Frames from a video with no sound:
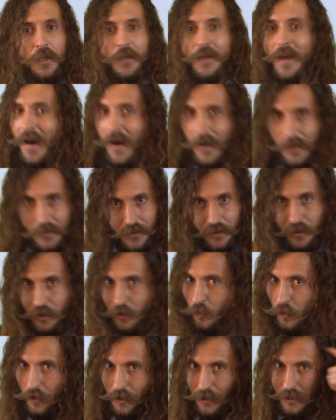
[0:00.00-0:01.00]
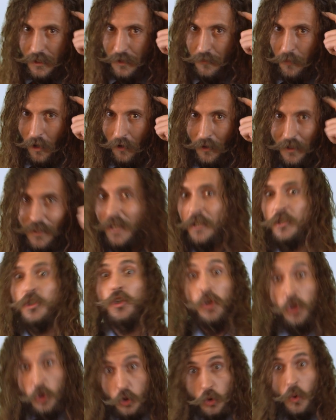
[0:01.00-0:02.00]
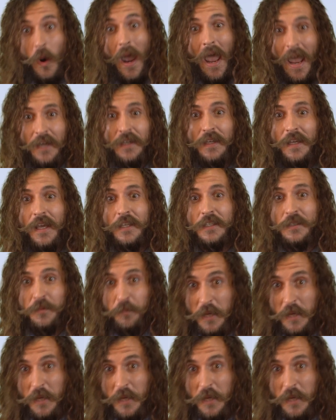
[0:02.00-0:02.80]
not what is smart. Yes, you and yes,